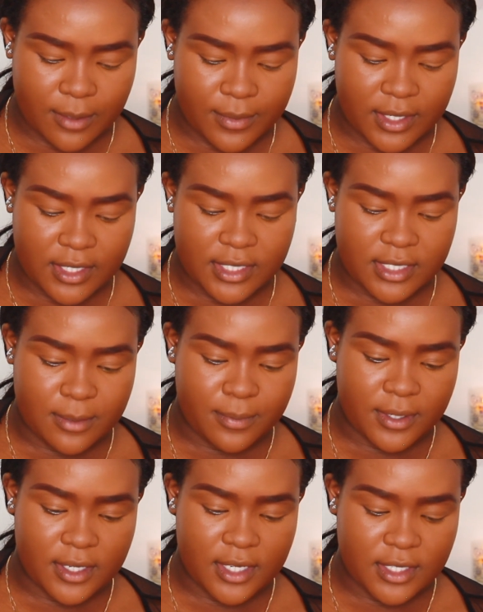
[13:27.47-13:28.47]
I'm gonna dip
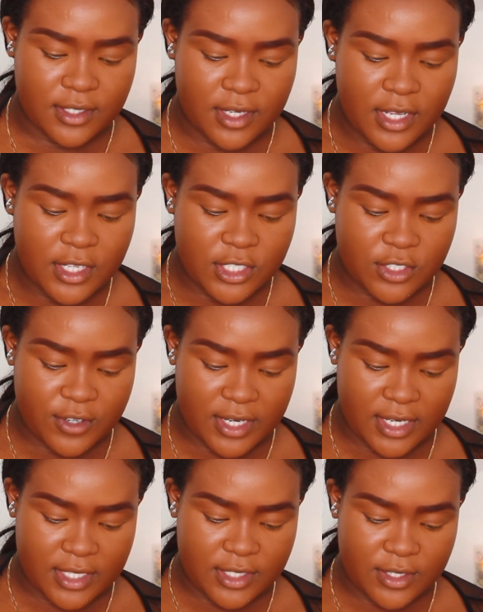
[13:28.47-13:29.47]
it in
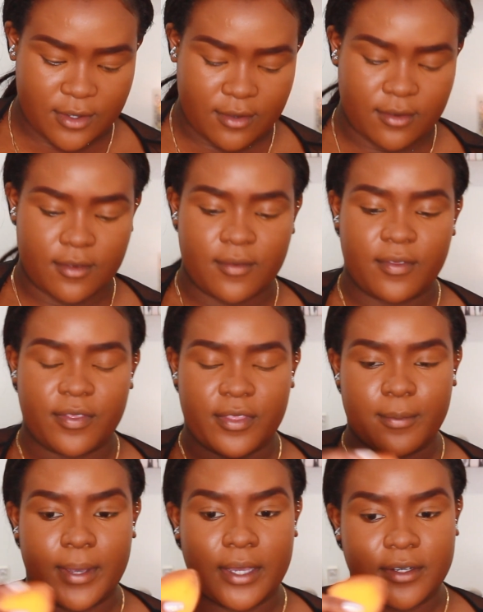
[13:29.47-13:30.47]
straight into
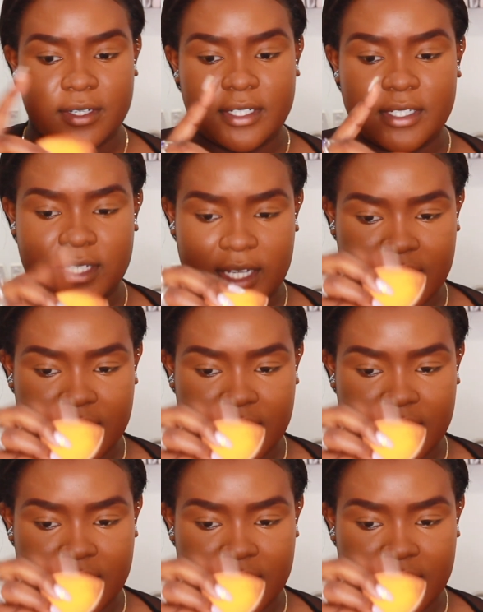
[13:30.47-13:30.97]
the powder,